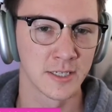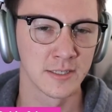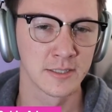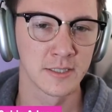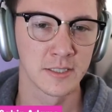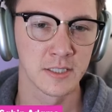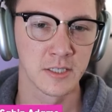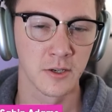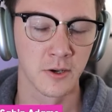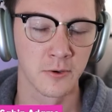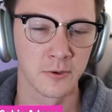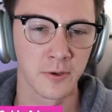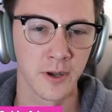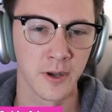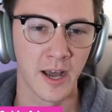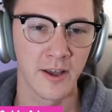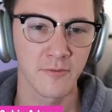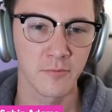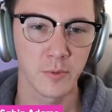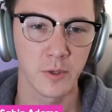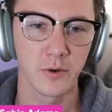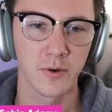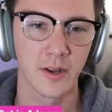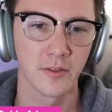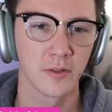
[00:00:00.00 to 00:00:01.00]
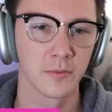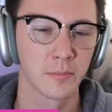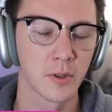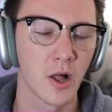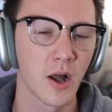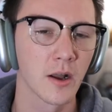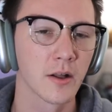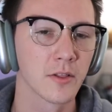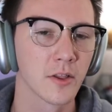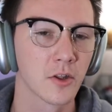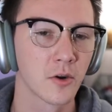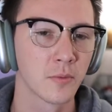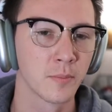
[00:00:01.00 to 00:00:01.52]
So I've been around the block a
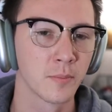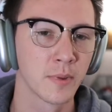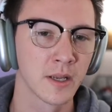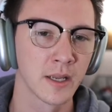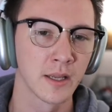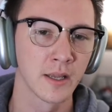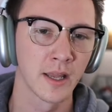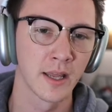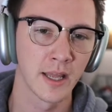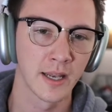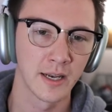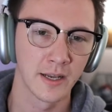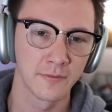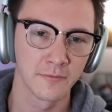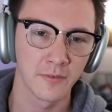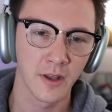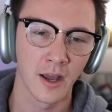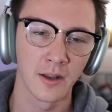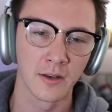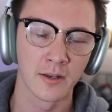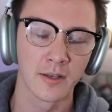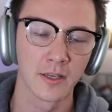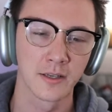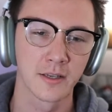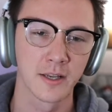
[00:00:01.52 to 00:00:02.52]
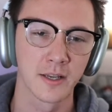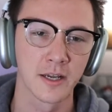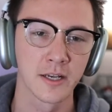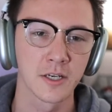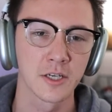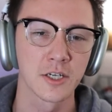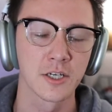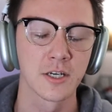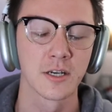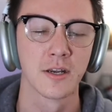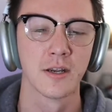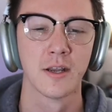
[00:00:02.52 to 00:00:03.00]
little bit and have gotten to touch